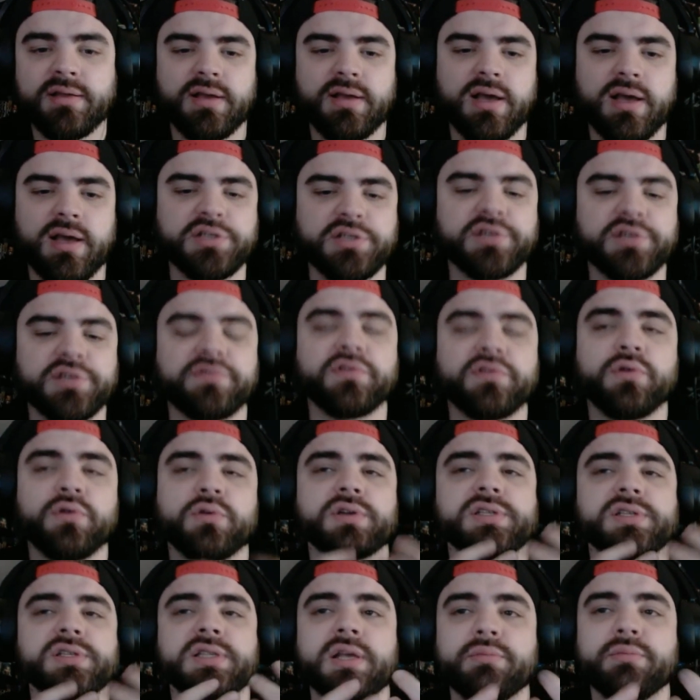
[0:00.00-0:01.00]
Ganji, of
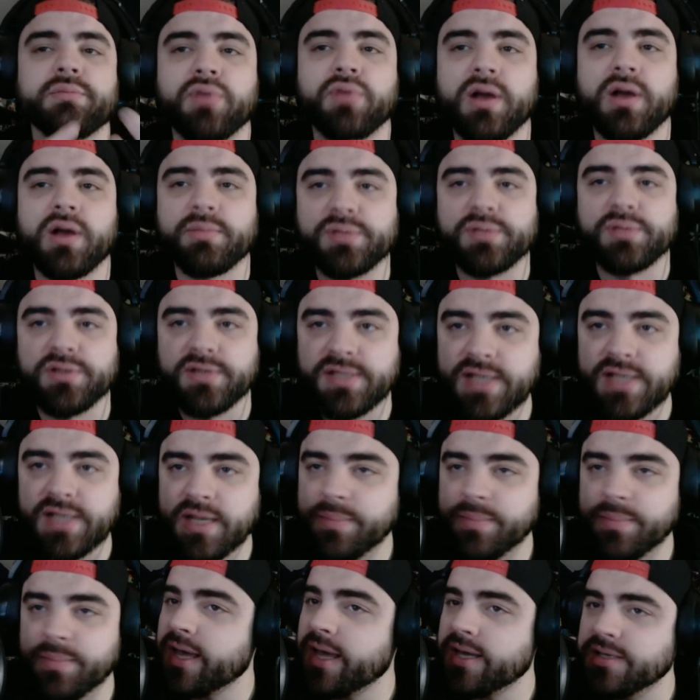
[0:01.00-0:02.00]
course, then prompts her to
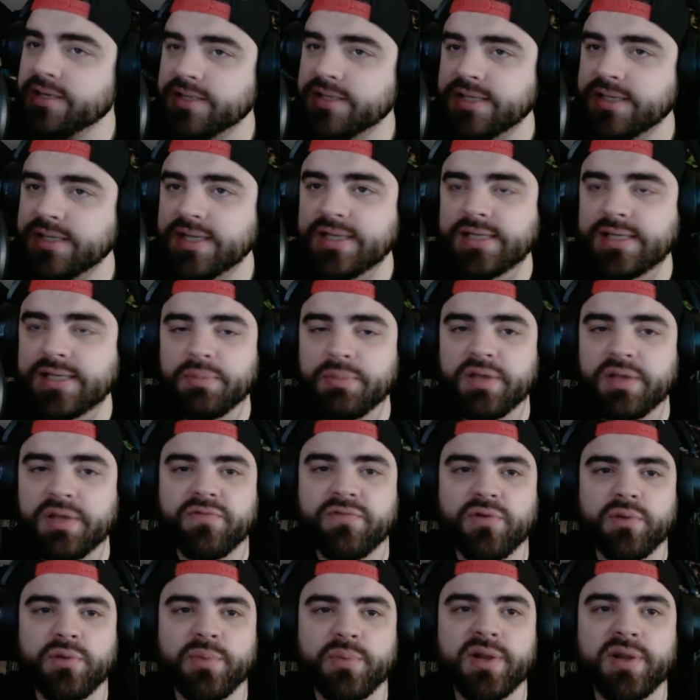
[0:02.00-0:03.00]
sing, like, hey, just sing something
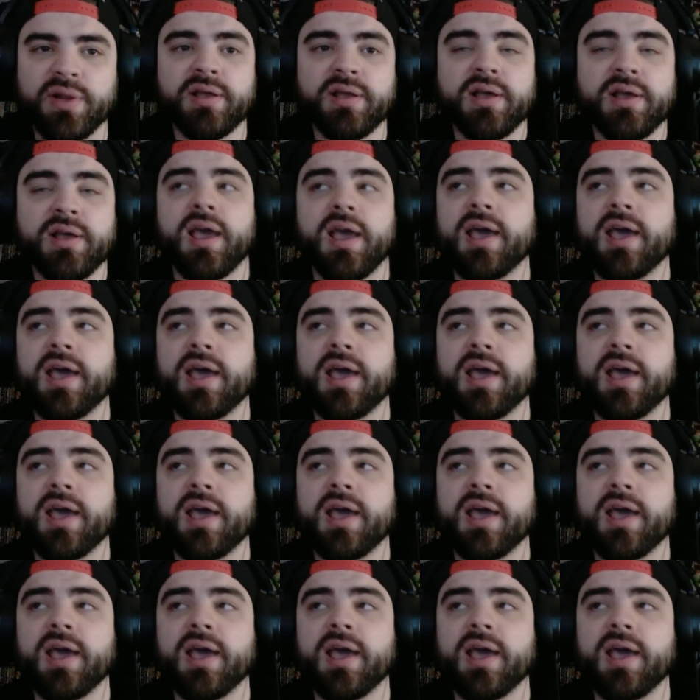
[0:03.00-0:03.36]
for me.